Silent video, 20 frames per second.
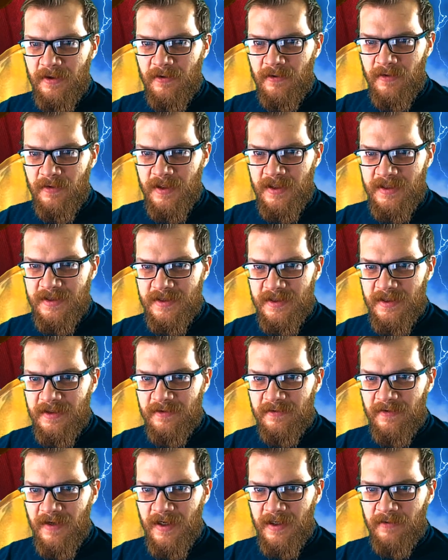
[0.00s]
who is in
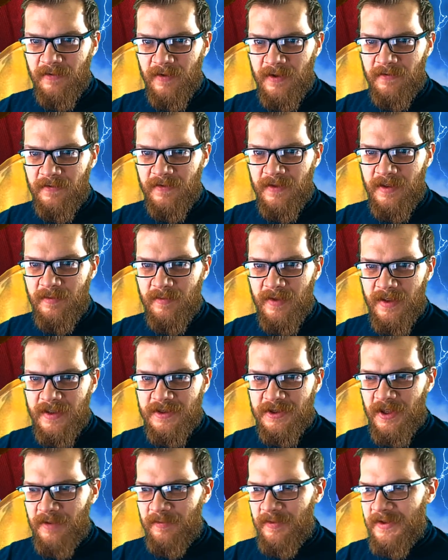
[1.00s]
fact one of the best
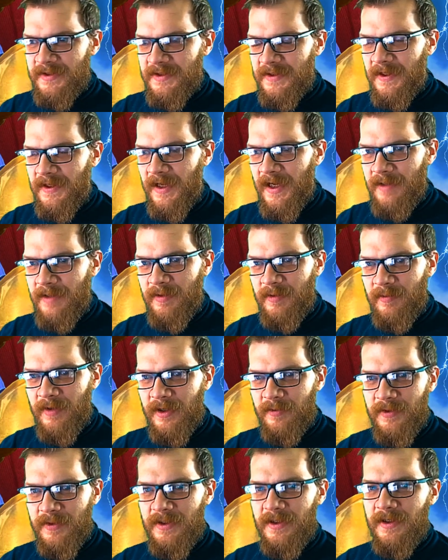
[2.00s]
champions in the game, in my
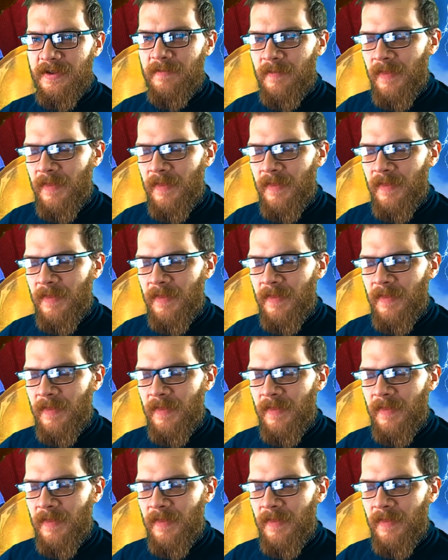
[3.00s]
opinion.